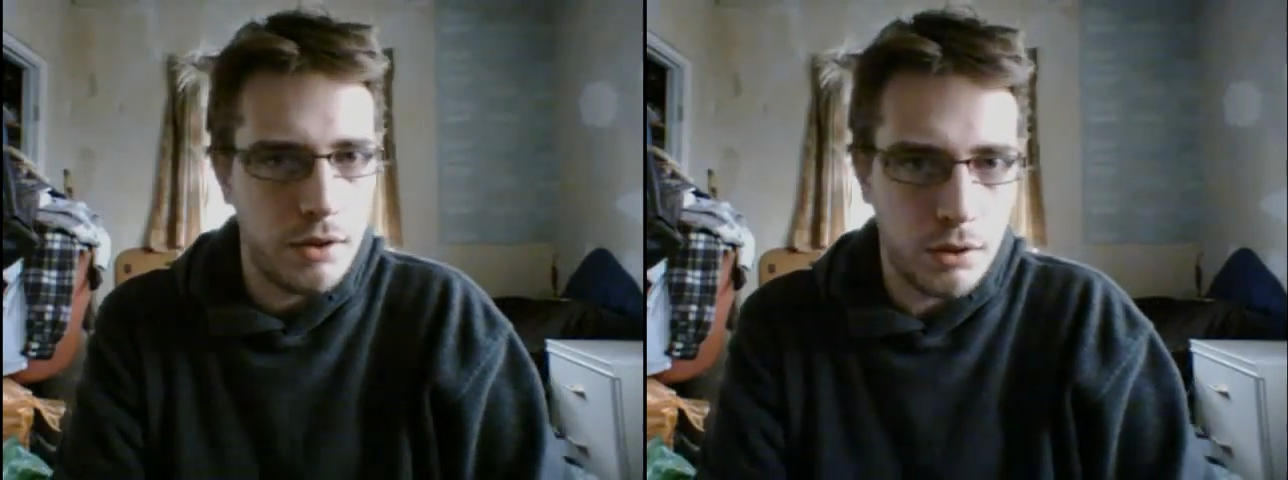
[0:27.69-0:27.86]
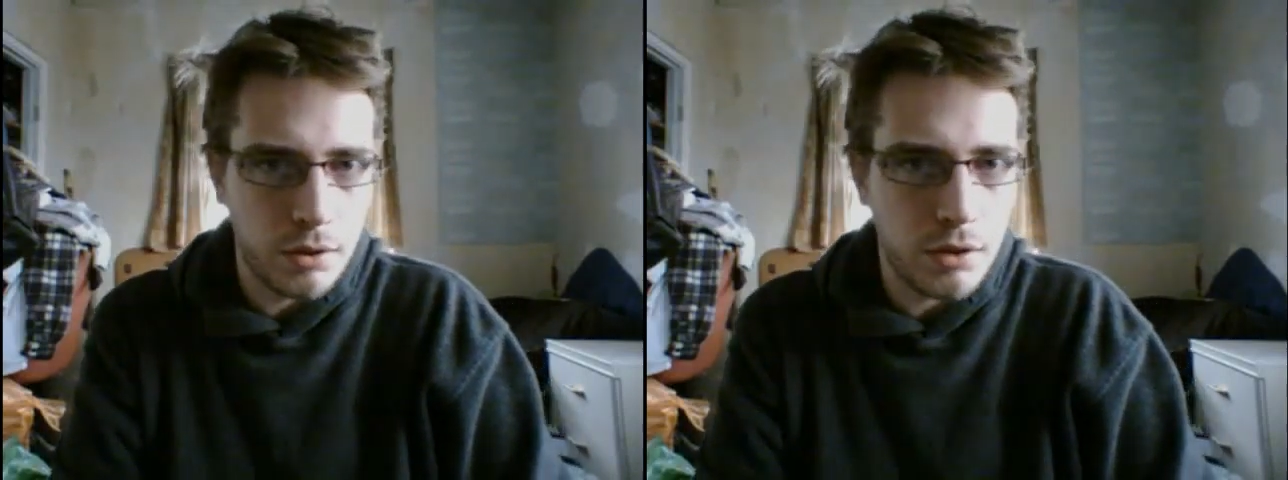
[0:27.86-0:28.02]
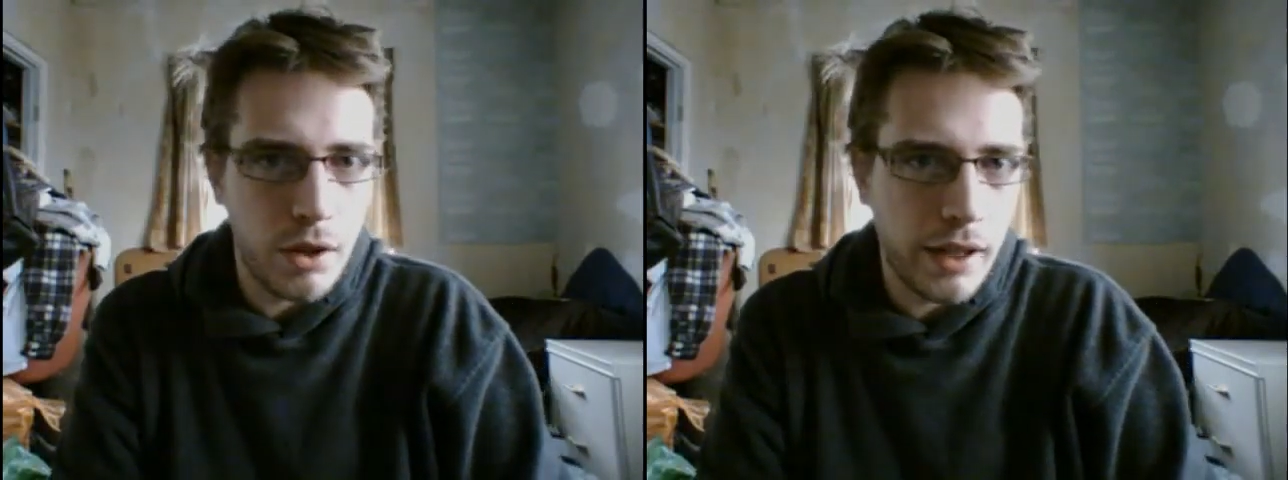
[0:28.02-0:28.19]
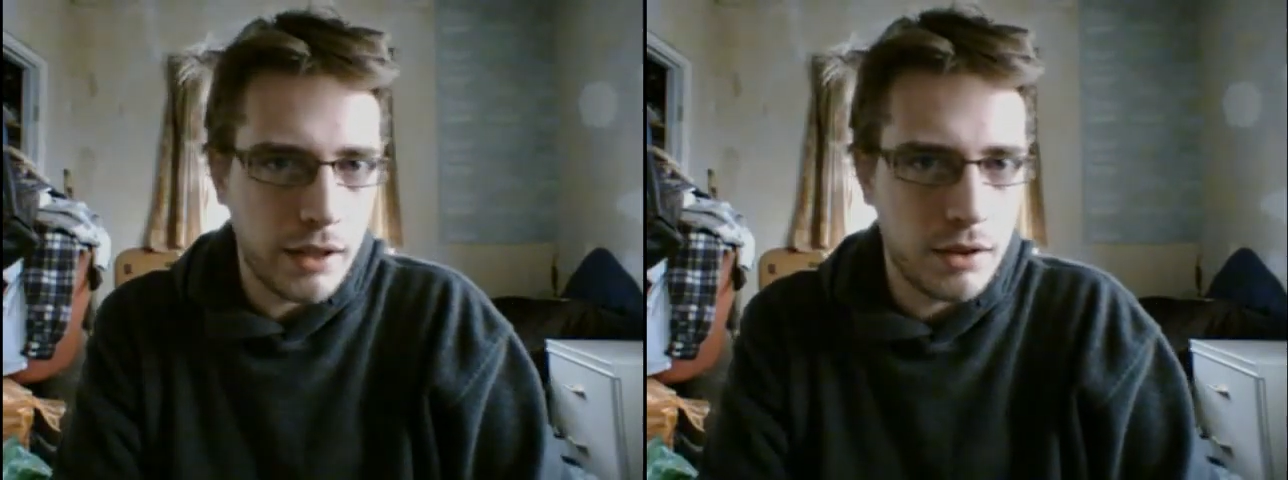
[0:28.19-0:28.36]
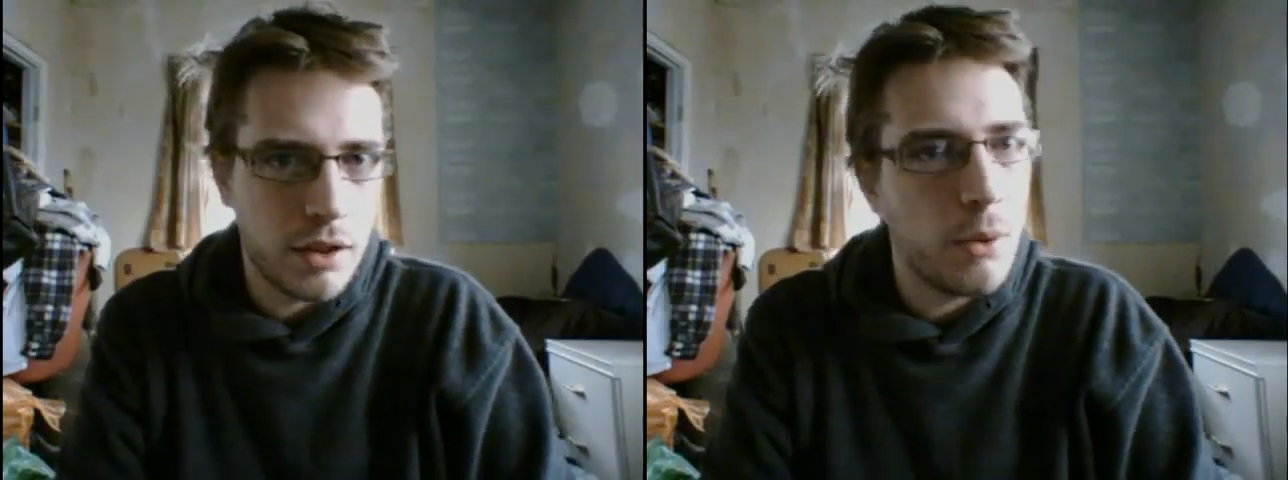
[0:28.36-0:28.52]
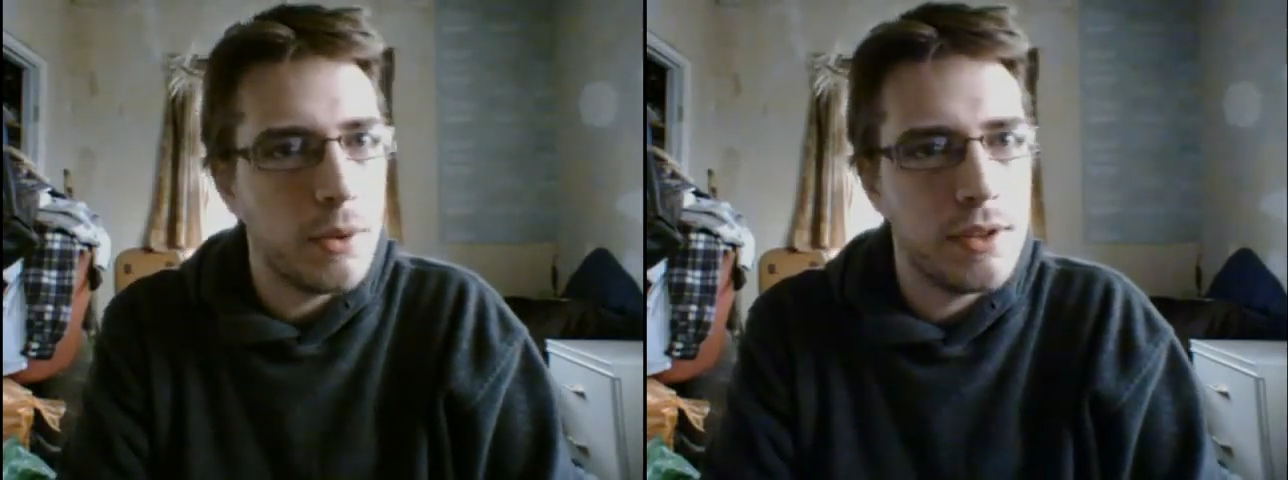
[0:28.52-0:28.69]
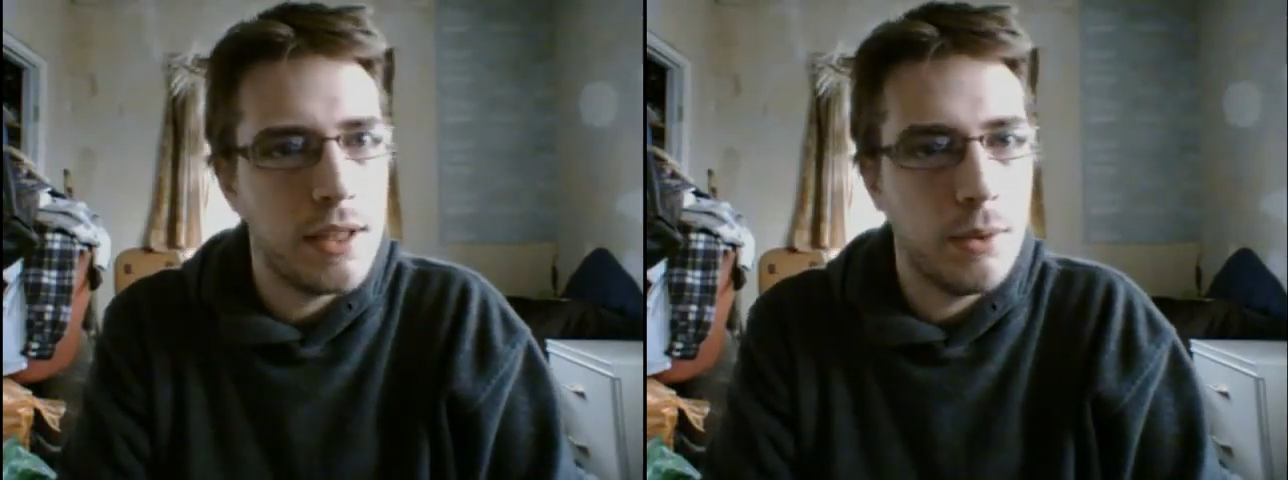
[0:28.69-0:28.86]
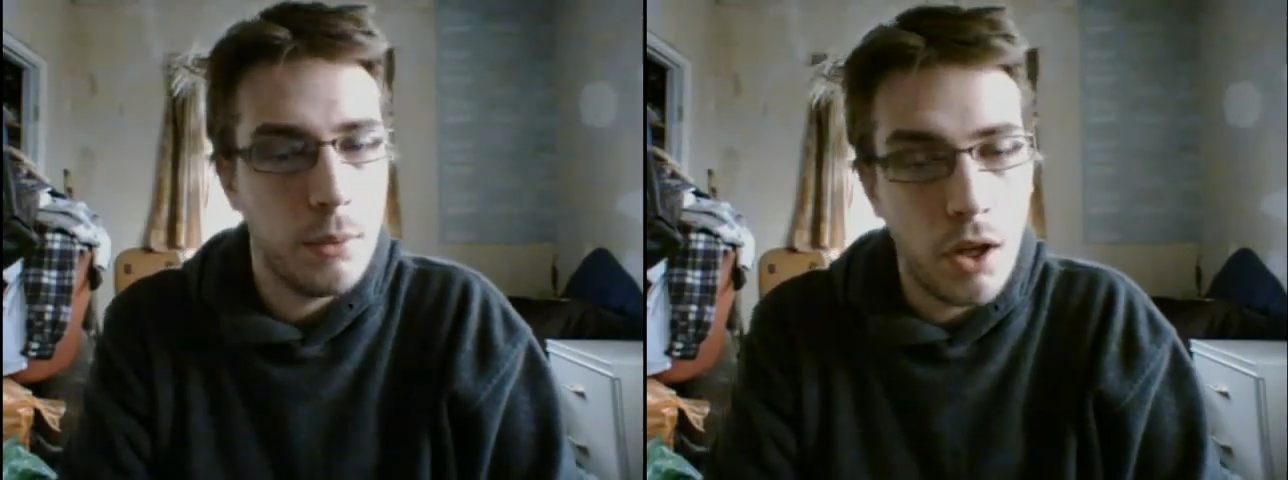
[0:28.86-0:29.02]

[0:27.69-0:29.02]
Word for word: you're starting to notice it.